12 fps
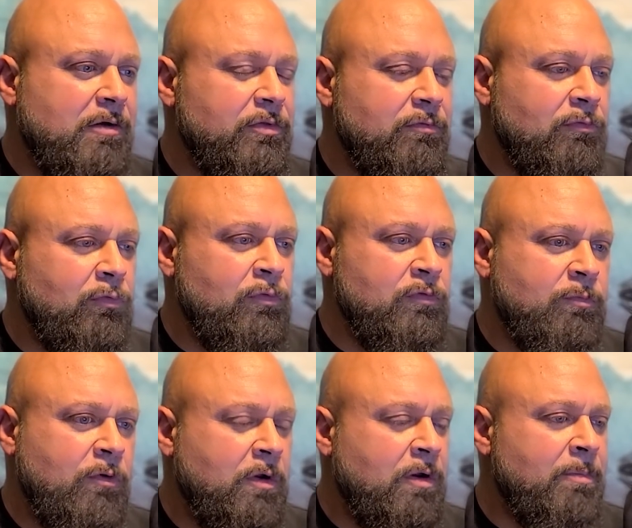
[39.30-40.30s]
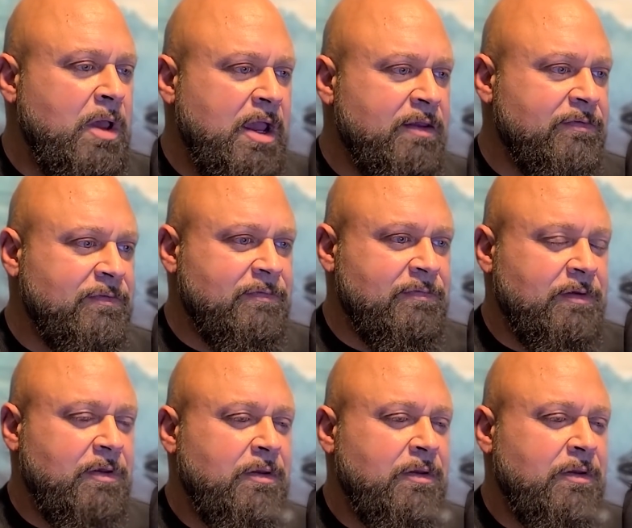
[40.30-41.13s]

the rules, brought our masks,